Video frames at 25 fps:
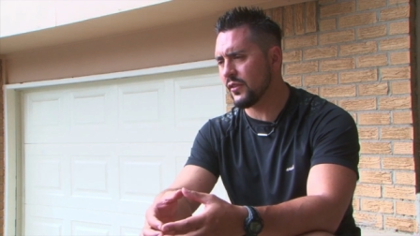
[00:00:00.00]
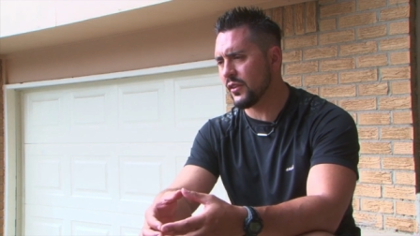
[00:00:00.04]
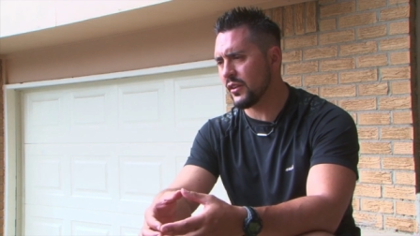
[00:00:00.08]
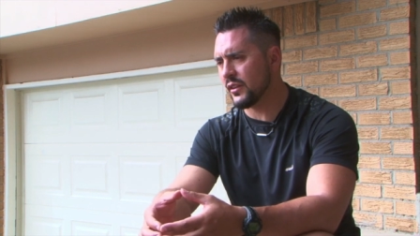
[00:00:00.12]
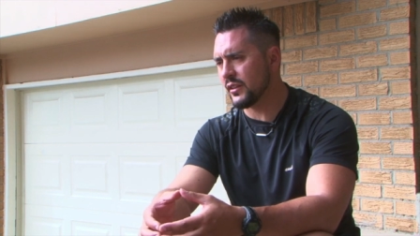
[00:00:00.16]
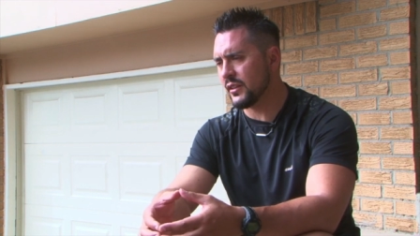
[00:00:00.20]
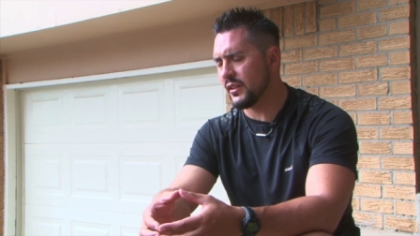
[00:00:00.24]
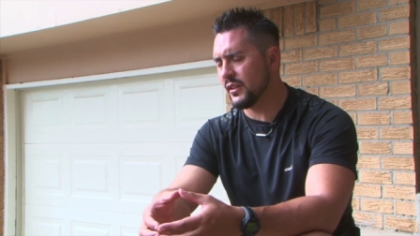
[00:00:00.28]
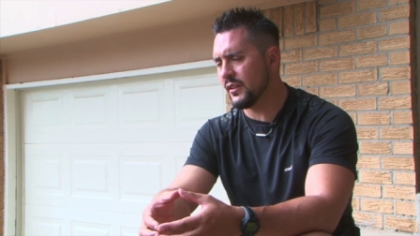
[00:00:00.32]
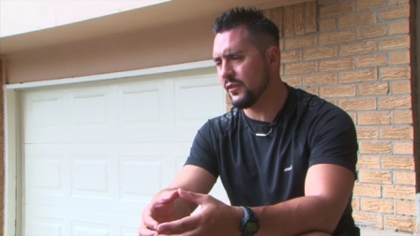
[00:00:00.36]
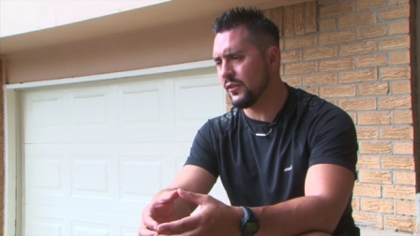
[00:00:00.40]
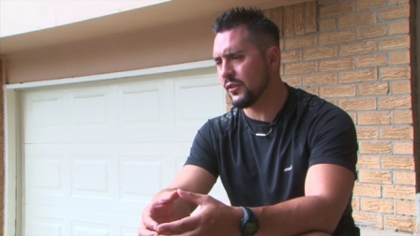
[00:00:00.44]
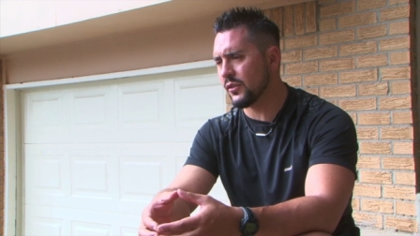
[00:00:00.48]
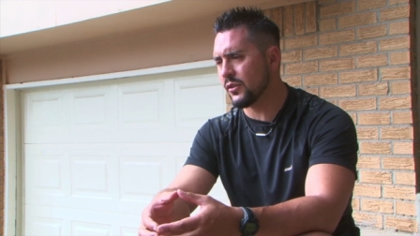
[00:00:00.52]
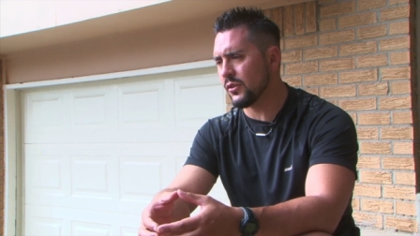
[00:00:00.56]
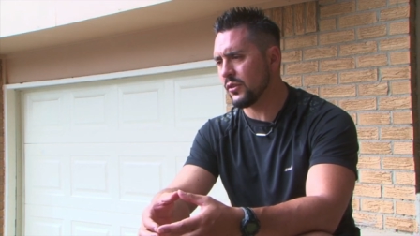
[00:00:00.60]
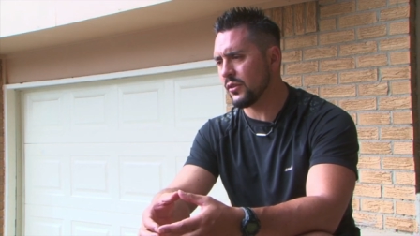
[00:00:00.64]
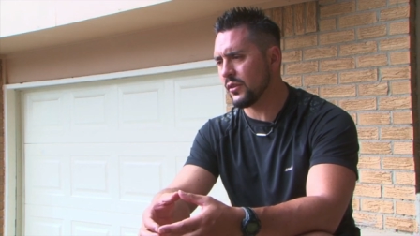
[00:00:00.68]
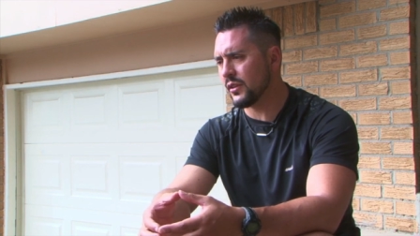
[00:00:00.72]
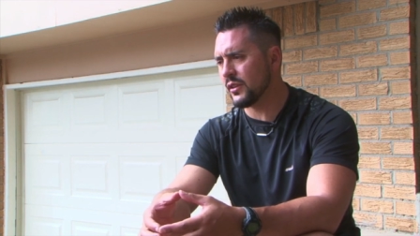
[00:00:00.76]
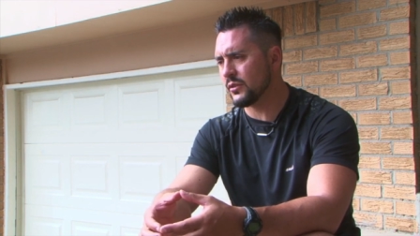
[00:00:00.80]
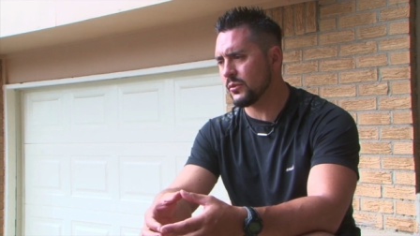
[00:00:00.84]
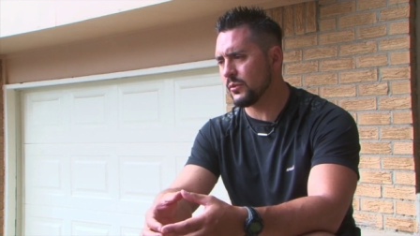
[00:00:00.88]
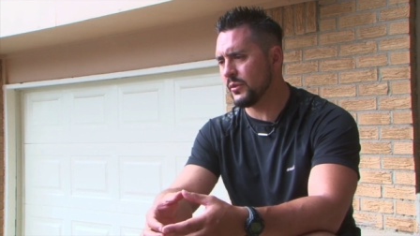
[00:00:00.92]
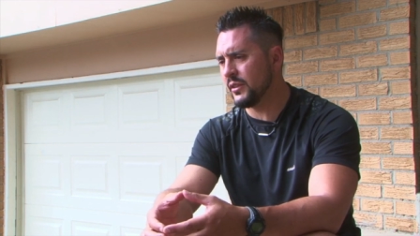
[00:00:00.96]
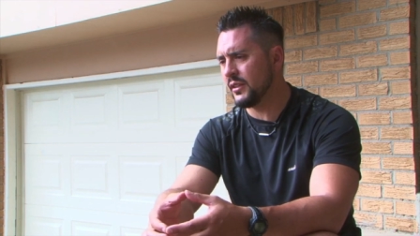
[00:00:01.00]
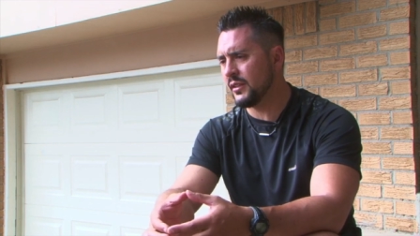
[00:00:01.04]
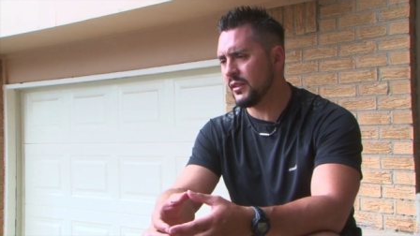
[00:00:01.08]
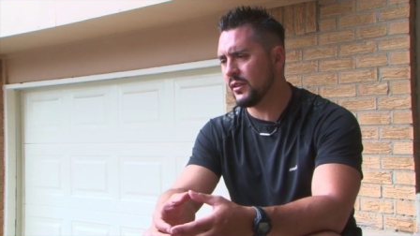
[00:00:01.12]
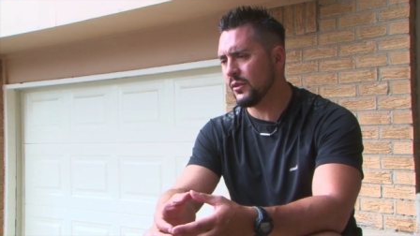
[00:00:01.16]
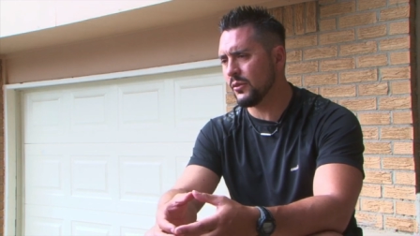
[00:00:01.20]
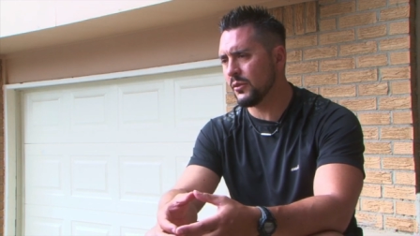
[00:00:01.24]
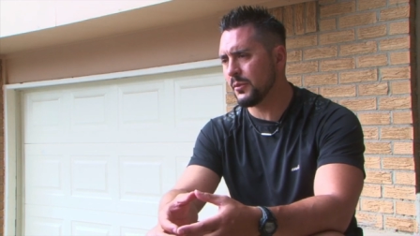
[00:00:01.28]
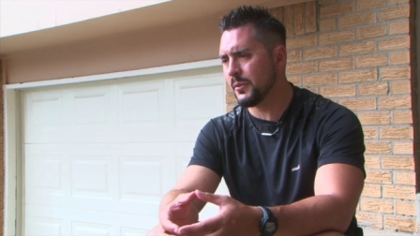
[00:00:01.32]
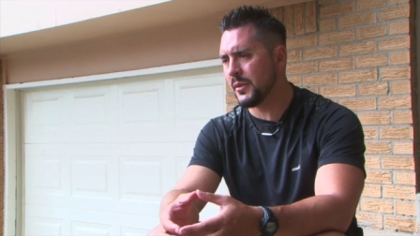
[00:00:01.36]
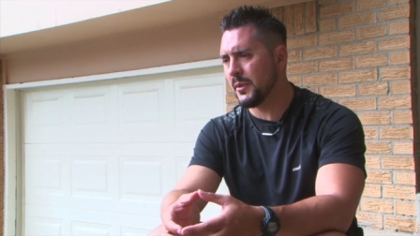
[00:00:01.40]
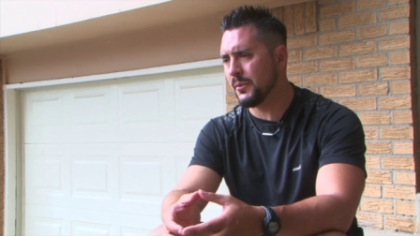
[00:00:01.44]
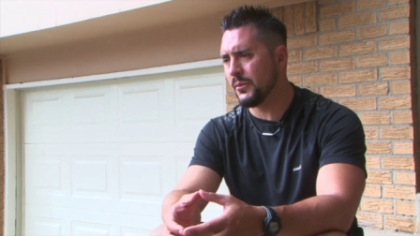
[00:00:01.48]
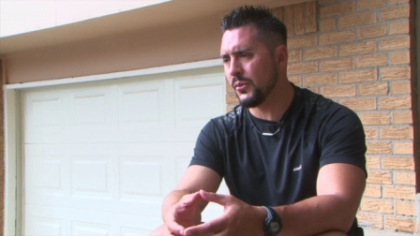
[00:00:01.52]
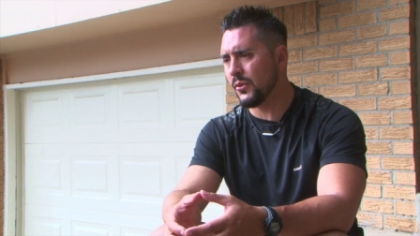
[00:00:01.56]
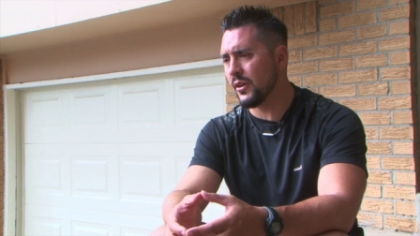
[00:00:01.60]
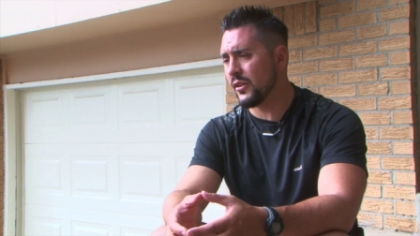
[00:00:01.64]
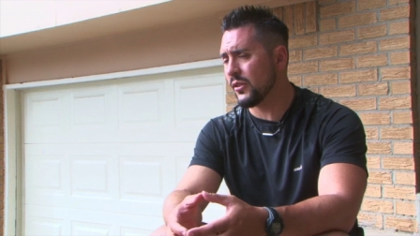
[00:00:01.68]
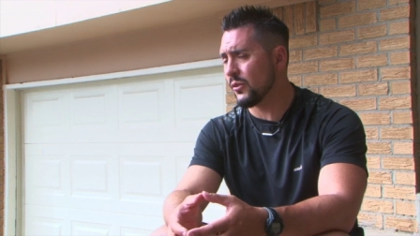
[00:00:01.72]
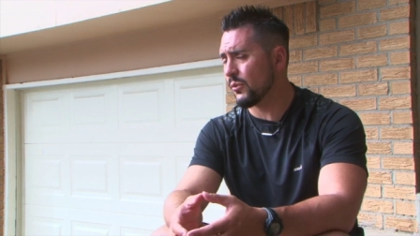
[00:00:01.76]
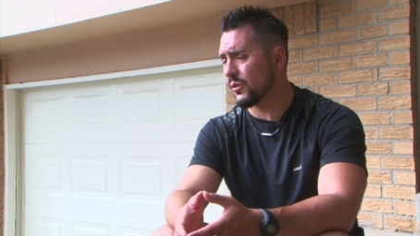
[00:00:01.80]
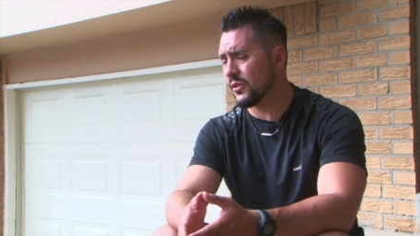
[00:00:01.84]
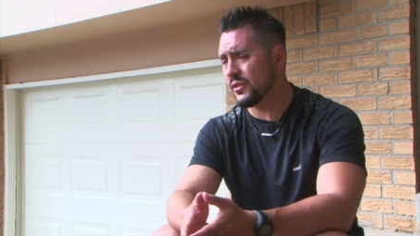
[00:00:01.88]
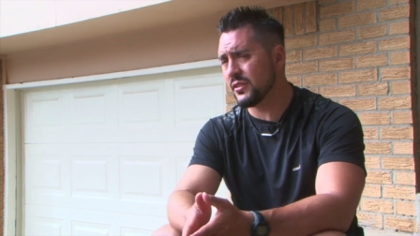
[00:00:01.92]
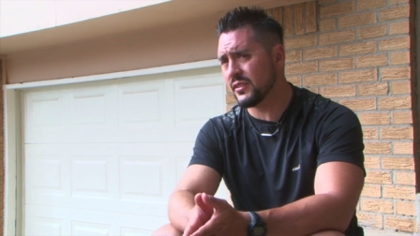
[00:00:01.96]
very difficult, because we deal with people
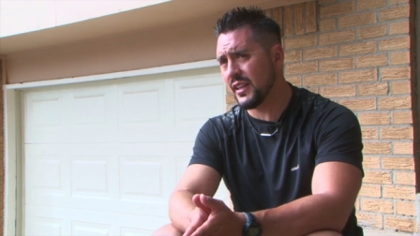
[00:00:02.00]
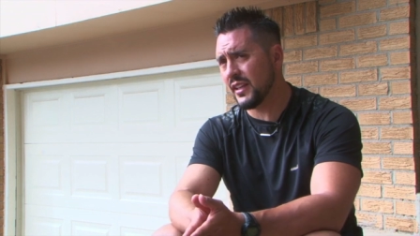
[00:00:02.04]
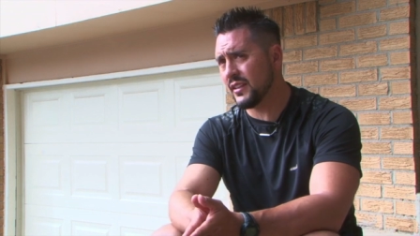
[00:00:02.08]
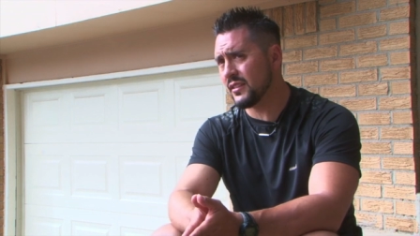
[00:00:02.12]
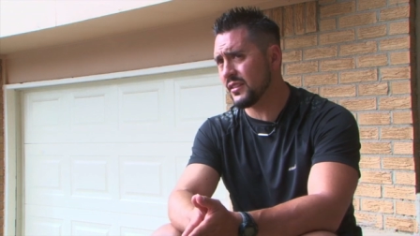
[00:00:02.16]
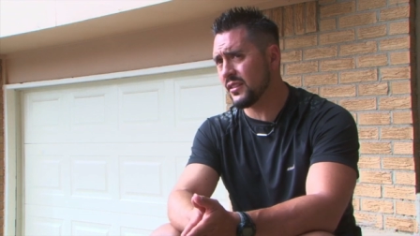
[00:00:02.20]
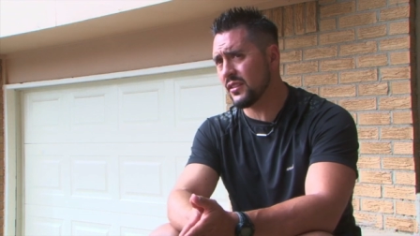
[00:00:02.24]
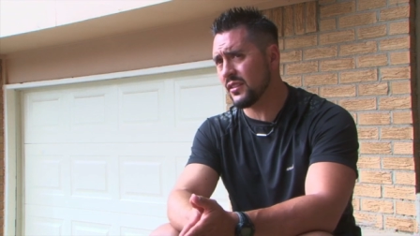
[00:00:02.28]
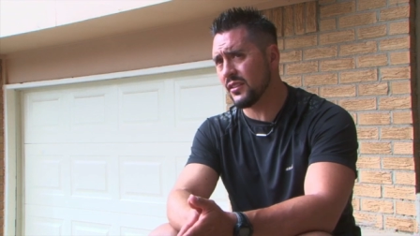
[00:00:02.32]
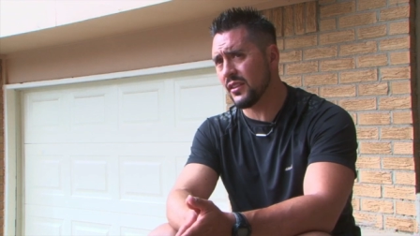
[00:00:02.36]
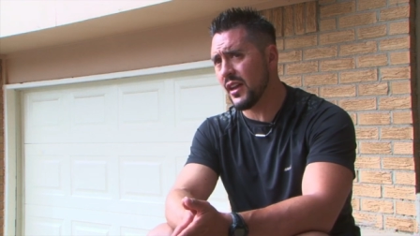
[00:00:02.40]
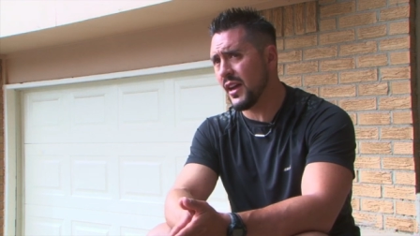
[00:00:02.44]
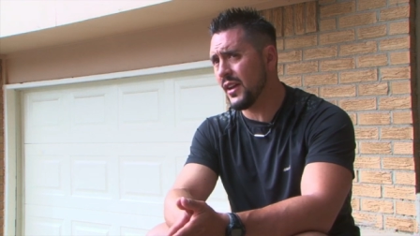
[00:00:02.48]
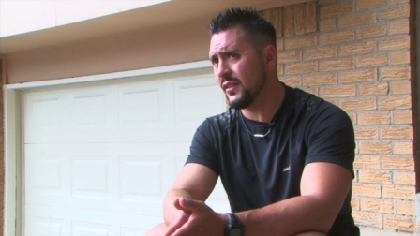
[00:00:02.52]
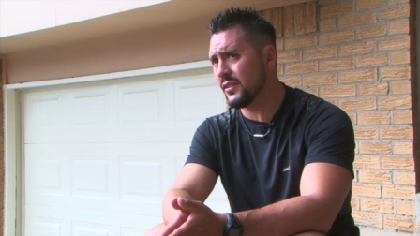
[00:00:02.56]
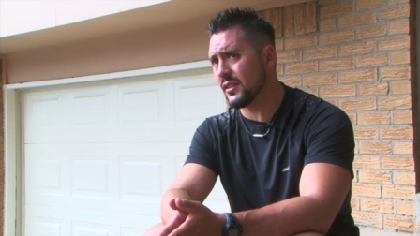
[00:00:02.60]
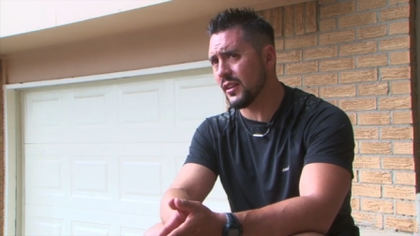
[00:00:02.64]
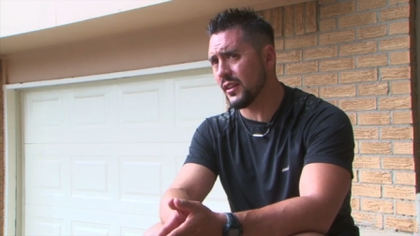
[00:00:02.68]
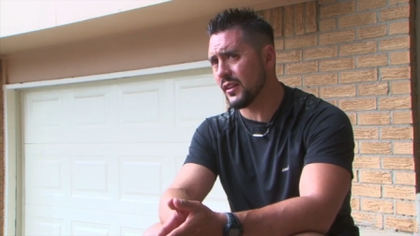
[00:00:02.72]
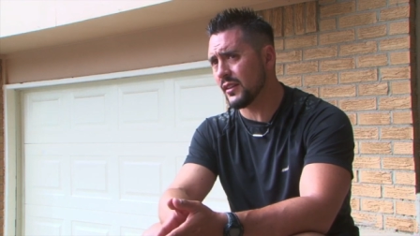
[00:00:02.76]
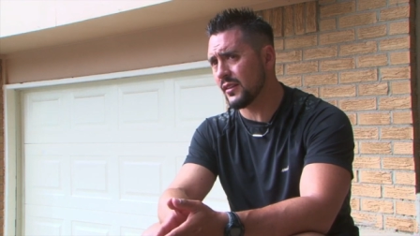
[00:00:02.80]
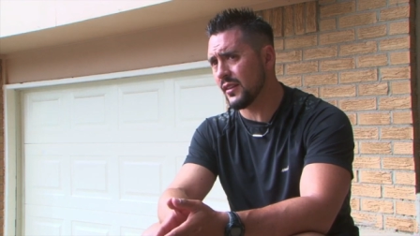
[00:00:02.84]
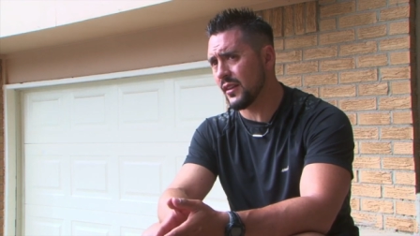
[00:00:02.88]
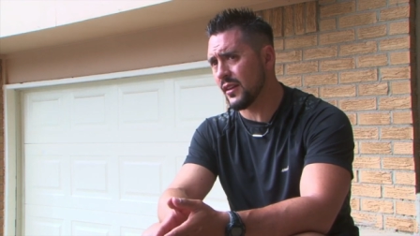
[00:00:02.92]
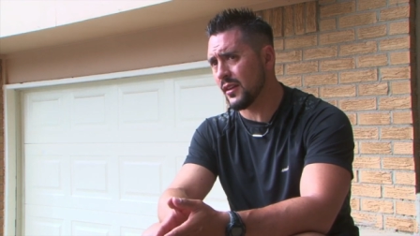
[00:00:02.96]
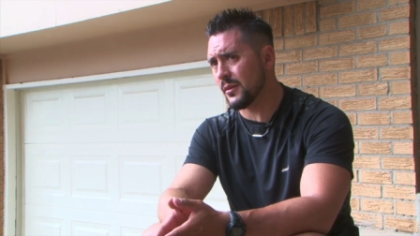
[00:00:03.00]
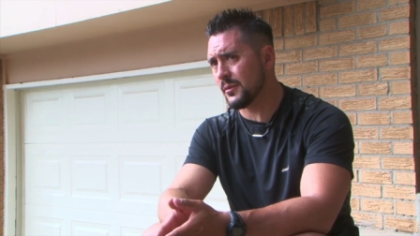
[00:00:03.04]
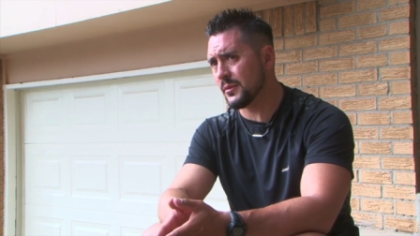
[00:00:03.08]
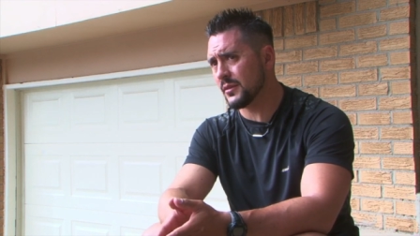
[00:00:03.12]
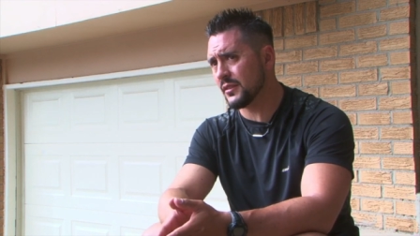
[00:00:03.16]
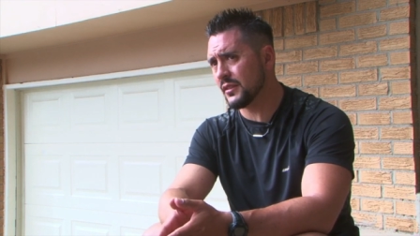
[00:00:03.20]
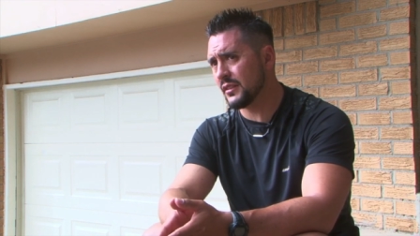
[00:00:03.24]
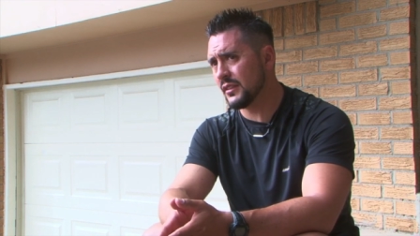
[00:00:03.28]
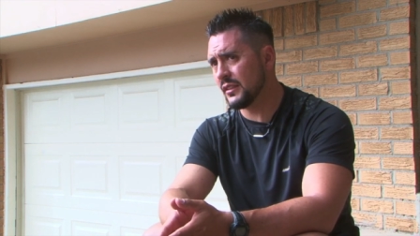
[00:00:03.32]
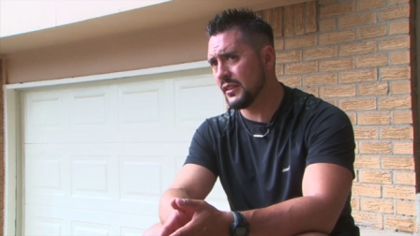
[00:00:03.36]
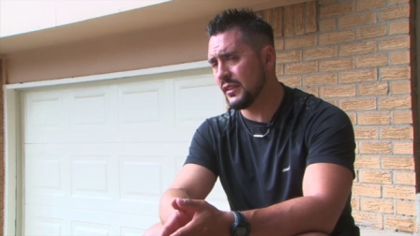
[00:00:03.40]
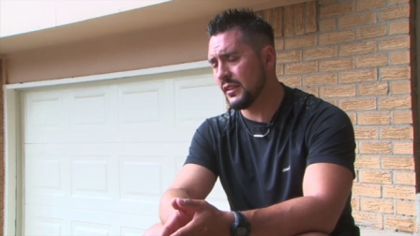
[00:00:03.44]
on the worst days of their lives a lot of times.